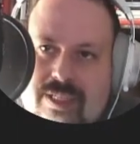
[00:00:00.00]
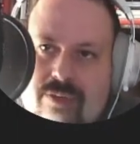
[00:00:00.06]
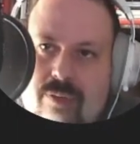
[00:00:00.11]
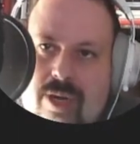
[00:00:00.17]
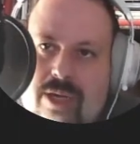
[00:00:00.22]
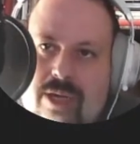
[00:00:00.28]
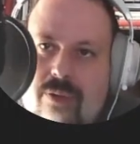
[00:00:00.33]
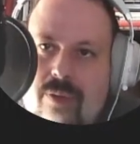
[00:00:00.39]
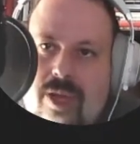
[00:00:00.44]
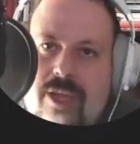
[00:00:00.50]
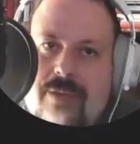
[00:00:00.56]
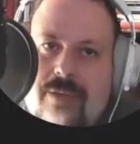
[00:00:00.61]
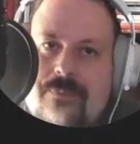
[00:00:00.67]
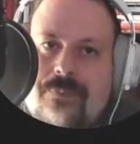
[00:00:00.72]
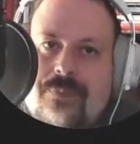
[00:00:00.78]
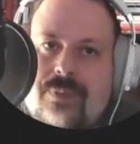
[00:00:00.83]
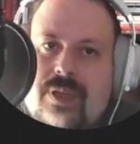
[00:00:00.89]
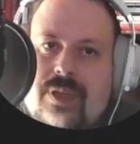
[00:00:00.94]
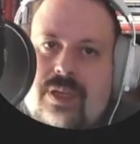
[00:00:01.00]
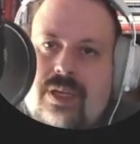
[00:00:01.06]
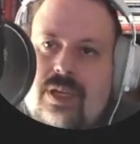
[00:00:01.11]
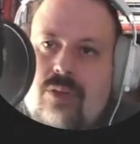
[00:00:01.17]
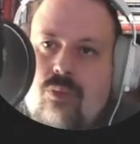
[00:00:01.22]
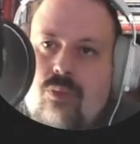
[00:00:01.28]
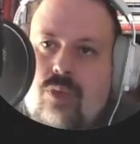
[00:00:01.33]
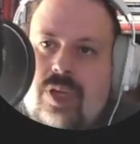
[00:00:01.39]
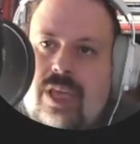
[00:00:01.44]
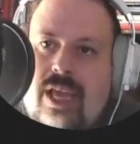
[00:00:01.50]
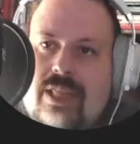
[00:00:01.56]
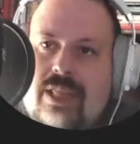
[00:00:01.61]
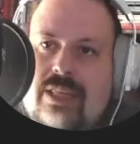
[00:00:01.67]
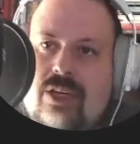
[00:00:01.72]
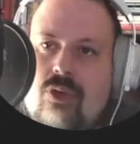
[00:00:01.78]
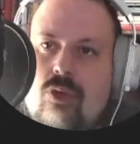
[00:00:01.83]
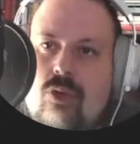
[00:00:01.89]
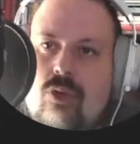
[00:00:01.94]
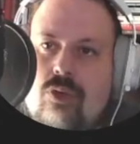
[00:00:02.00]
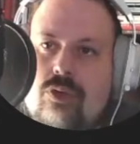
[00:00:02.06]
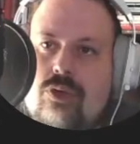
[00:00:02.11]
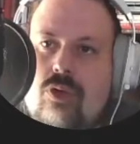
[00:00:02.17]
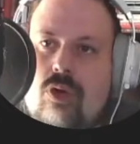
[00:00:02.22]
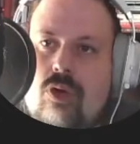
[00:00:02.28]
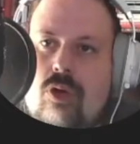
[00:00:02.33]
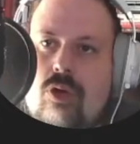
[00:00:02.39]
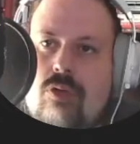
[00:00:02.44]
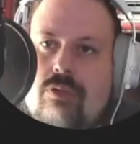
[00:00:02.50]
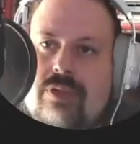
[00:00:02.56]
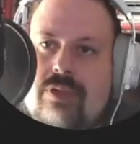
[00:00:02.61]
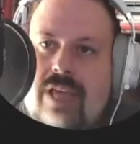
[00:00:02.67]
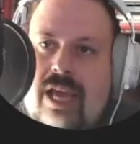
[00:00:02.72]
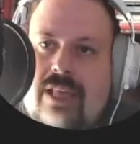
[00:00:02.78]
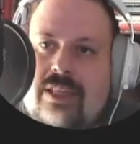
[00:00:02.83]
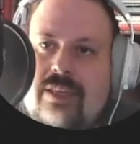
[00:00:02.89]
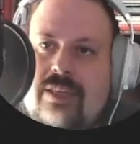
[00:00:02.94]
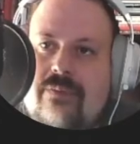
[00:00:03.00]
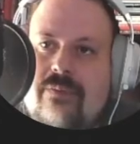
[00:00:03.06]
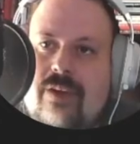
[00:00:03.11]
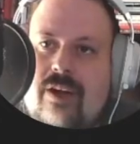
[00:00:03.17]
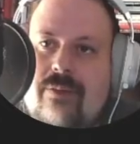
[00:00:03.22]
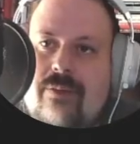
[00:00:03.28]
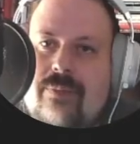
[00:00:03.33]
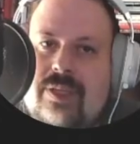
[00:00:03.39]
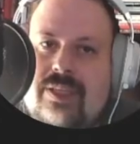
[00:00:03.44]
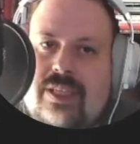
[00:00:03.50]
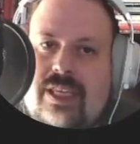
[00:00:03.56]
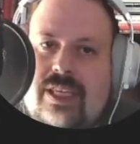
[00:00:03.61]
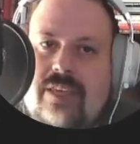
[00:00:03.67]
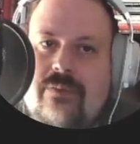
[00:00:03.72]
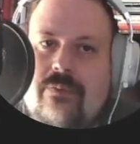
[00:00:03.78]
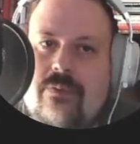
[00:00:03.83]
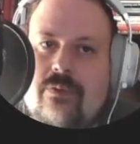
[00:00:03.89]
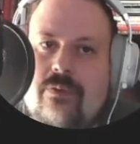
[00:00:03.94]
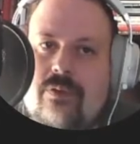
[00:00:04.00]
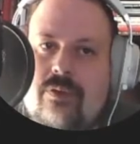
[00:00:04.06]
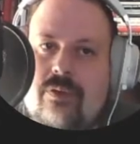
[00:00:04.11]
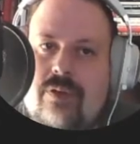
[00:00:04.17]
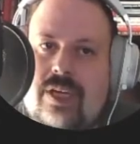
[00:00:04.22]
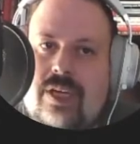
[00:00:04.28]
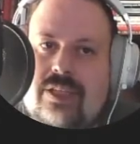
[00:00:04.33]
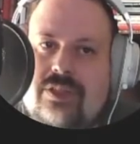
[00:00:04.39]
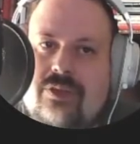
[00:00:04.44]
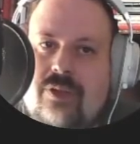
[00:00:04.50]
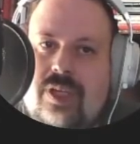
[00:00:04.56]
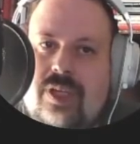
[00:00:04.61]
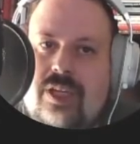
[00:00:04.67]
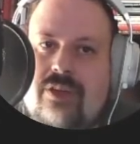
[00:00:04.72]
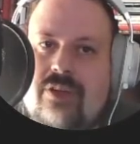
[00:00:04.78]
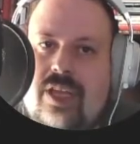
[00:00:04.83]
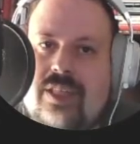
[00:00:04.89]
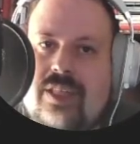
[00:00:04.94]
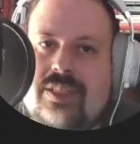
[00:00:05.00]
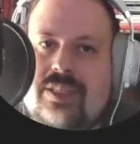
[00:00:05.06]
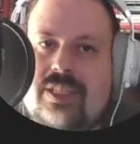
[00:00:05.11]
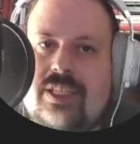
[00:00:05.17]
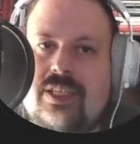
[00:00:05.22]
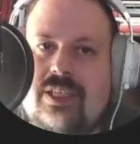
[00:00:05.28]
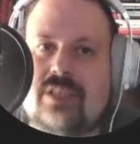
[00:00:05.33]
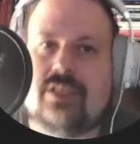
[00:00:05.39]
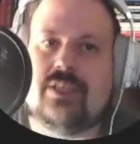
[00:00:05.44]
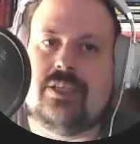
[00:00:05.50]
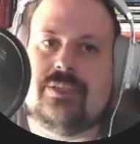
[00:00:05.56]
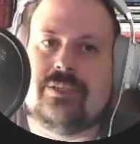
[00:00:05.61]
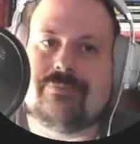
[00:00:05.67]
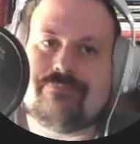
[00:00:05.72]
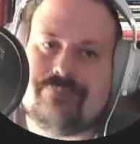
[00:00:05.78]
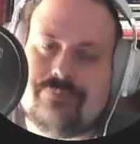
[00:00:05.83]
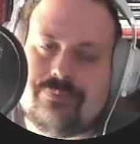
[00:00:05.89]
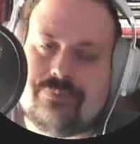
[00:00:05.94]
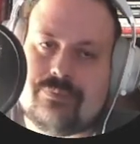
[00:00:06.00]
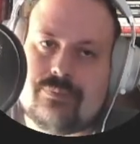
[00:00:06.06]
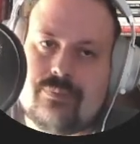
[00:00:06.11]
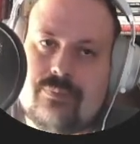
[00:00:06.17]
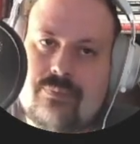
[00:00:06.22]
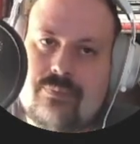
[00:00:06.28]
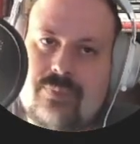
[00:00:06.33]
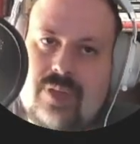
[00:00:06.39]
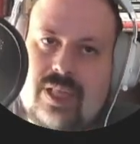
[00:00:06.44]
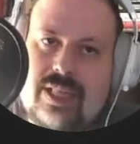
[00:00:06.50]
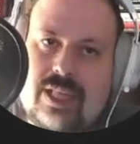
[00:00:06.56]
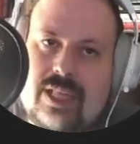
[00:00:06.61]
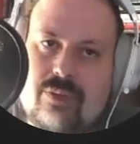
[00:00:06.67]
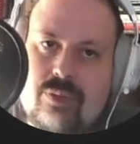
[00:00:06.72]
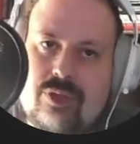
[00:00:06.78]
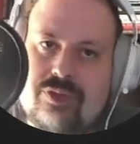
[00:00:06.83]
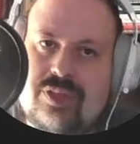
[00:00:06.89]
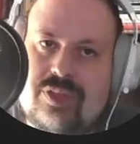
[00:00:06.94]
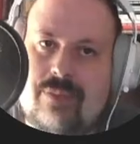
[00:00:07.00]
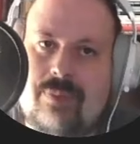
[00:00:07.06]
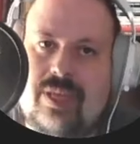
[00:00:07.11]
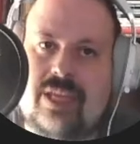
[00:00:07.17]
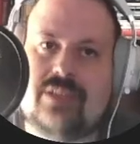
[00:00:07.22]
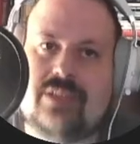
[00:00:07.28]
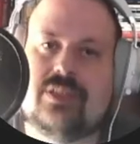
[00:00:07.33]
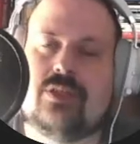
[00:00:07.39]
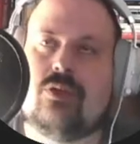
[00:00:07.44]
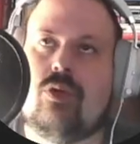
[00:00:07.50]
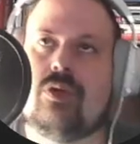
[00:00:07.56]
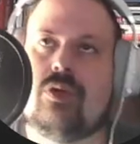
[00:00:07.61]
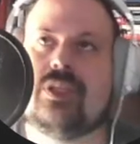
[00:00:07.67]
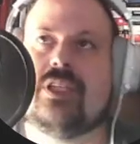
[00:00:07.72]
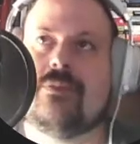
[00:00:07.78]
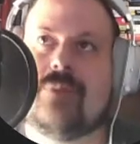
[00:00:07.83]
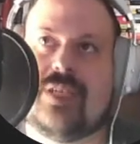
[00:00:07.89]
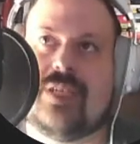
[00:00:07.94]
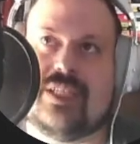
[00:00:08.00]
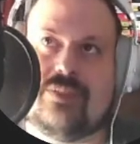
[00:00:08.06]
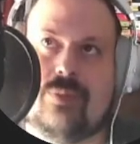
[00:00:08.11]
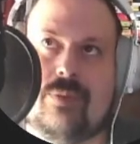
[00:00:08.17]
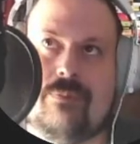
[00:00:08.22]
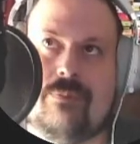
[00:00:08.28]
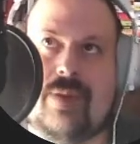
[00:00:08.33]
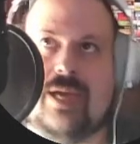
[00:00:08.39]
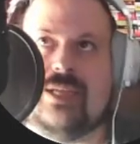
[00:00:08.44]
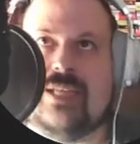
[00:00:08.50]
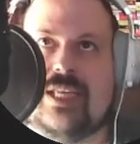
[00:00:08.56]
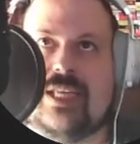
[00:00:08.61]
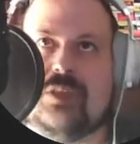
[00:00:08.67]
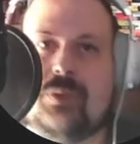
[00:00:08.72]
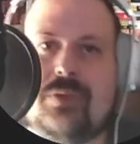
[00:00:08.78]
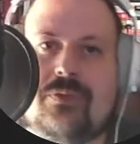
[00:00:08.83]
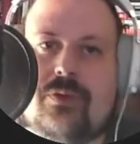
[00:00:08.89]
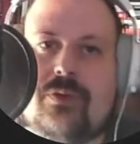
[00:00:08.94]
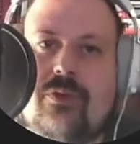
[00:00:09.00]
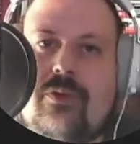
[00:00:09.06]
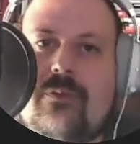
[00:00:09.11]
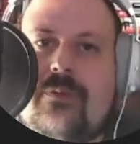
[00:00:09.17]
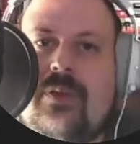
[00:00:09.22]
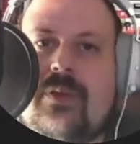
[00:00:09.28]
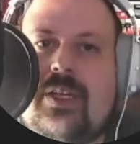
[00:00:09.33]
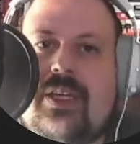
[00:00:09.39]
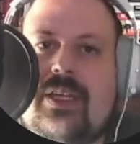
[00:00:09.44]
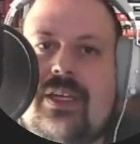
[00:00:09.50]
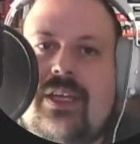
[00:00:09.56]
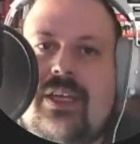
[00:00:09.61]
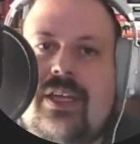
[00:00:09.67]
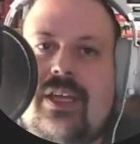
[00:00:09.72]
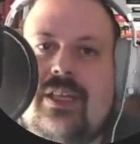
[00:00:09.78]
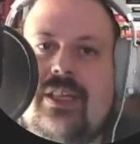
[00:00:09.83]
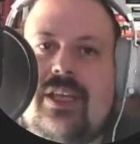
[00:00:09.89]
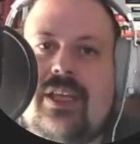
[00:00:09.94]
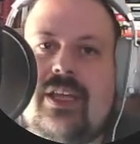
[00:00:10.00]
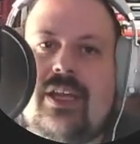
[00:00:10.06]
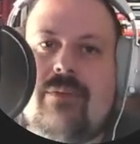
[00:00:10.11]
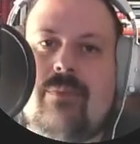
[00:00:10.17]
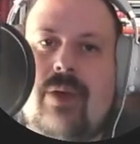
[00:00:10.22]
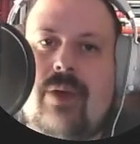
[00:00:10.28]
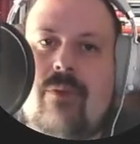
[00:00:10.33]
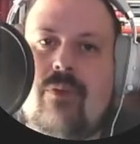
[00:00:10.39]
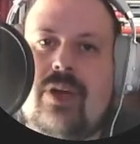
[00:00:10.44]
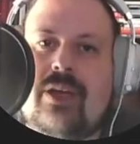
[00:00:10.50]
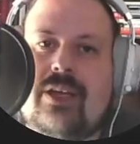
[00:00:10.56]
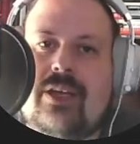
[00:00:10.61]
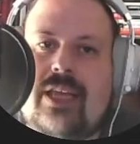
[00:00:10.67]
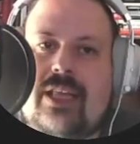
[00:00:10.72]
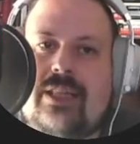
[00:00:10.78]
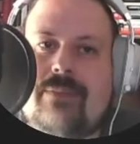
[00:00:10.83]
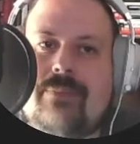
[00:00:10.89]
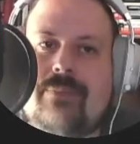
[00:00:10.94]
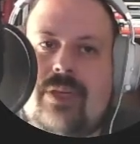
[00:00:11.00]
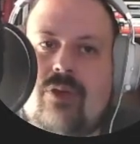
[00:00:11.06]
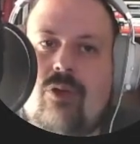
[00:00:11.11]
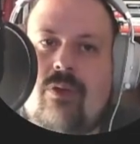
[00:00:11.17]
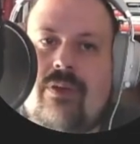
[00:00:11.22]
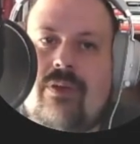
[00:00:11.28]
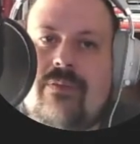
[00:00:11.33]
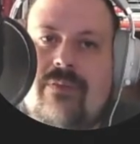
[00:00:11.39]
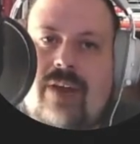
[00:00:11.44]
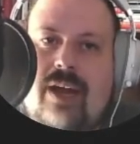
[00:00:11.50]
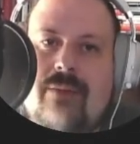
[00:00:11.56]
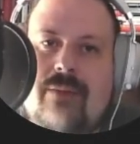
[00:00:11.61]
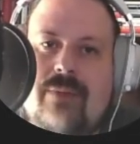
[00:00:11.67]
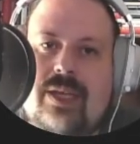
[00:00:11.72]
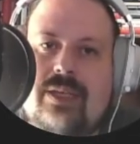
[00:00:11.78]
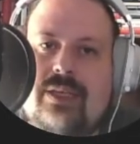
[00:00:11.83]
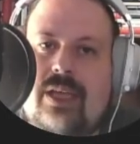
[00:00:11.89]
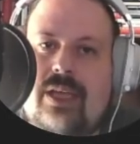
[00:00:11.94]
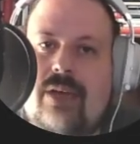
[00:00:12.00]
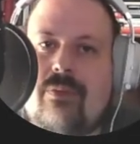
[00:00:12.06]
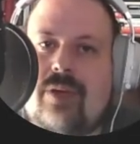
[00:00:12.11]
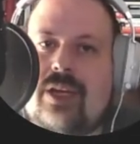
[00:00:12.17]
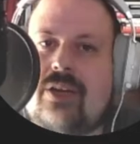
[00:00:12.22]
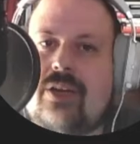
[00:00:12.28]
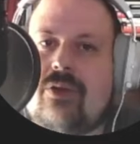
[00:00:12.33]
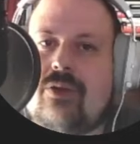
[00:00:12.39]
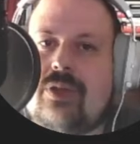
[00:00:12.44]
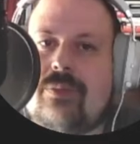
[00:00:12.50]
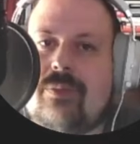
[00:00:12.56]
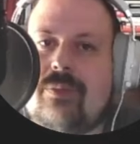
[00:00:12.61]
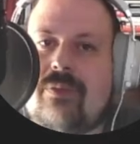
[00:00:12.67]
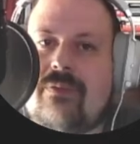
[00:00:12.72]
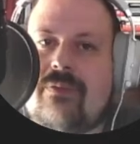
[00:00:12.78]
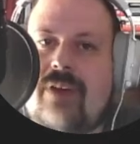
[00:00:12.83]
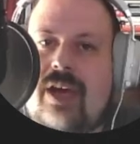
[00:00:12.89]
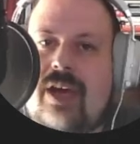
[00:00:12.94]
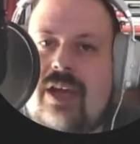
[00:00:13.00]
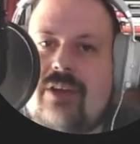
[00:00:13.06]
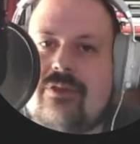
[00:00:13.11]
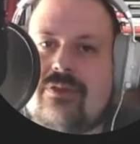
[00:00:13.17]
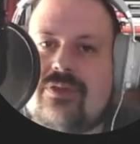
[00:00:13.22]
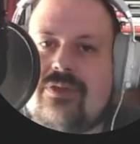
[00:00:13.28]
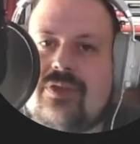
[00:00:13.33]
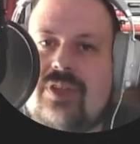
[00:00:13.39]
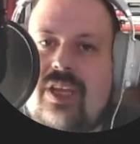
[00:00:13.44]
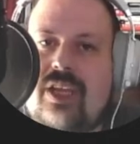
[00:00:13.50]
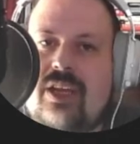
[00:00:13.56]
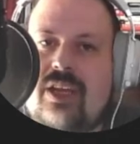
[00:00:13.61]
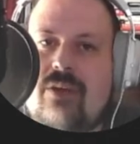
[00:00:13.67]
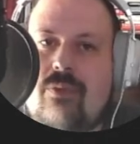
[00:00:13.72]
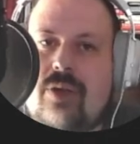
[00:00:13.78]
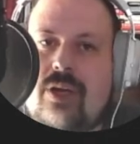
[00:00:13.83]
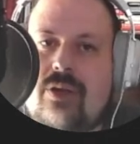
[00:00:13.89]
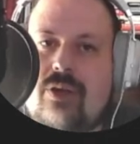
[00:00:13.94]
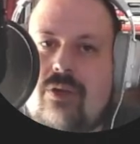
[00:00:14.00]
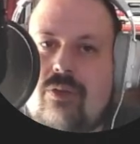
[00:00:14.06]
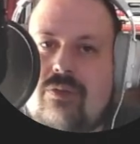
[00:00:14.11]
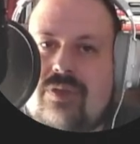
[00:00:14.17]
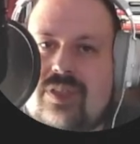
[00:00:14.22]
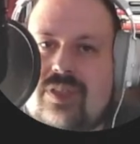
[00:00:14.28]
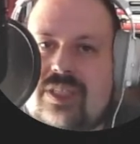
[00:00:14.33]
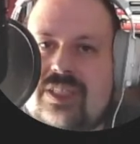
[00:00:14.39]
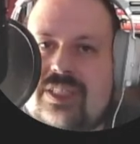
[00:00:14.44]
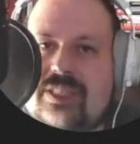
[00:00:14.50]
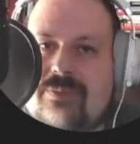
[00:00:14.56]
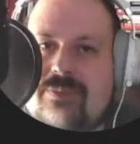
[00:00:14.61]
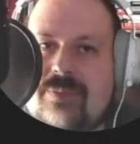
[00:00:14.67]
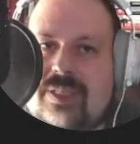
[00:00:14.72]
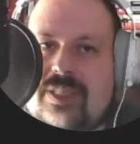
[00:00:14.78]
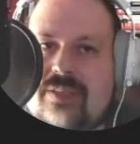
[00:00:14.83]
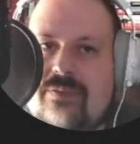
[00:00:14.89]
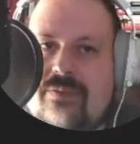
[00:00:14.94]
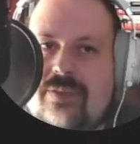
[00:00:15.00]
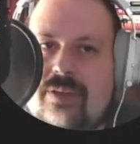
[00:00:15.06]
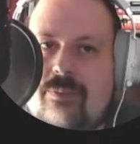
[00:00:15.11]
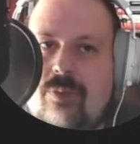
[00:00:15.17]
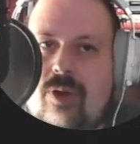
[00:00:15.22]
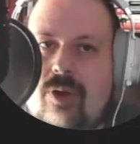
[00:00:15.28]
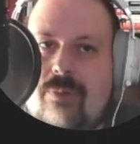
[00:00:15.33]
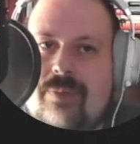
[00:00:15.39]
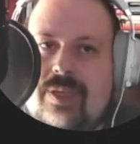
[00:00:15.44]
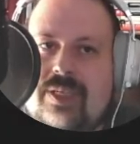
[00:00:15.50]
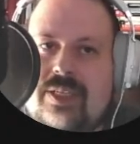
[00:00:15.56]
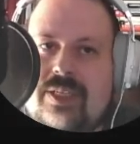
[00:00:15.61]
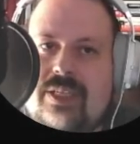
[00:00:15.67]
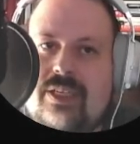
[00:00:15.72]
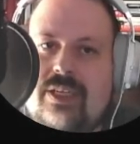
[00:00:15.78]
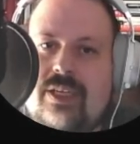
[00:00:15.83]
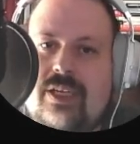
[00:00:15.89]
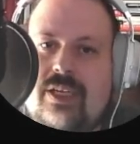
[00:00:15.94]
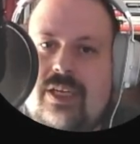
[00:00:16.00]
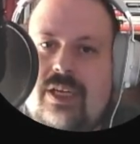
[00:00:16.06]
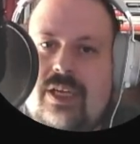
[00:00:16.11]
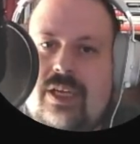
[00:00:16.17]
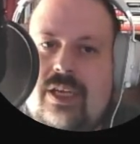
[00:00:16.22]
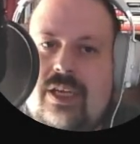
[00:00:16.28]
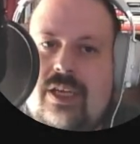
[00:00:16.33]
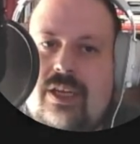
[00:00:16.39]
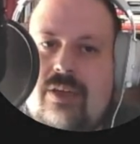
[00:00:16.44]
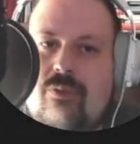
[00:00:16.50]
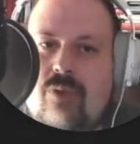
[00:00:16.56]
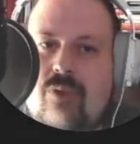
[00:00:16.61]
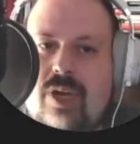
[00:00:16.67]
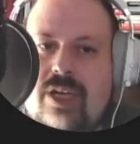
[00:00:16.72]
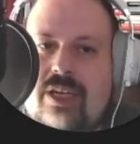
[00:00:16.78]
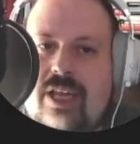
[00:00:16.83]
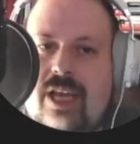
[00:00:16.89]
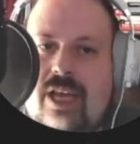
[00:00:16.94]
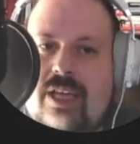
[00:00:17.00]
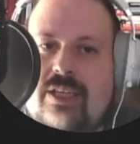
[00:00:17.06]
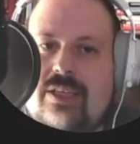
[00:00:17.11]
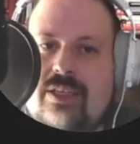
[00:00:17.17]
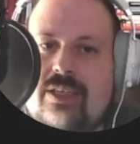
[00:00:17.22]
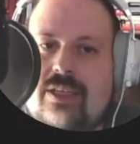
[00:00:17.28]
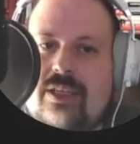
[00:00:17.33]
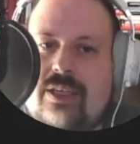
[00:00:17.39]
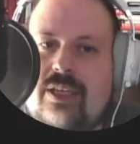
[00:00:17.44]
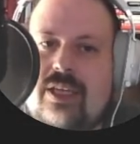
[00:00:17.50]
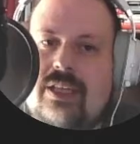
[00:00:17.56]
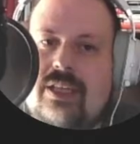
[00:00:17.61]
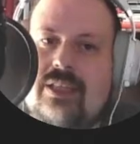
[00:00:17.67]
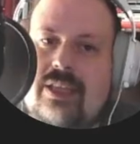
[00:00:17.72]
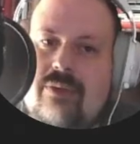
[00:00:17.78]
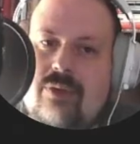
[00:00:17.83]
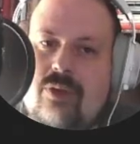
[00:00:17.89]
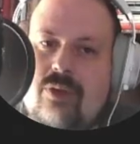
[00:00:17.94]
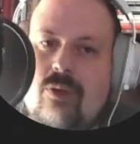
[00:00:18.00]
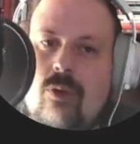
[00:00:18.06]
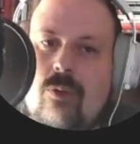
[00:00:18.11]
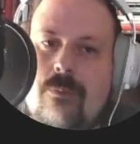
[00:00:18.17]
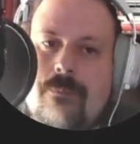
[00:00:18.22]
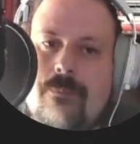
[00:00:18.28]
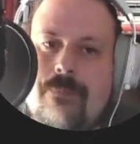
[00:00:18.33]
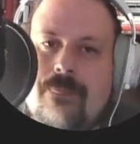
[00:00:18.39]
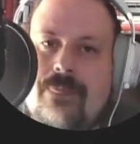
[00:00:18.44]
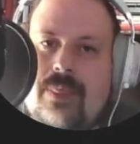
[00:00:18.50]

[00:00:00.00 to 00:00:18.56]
And right away, we get a code called get environment info, right? So here you can see that we use the application context because we bind that with Groovy and then I'm, i want to get a Pincol environment, I want to know the profiles, and I want to know this specific property. And I run that, and there we go.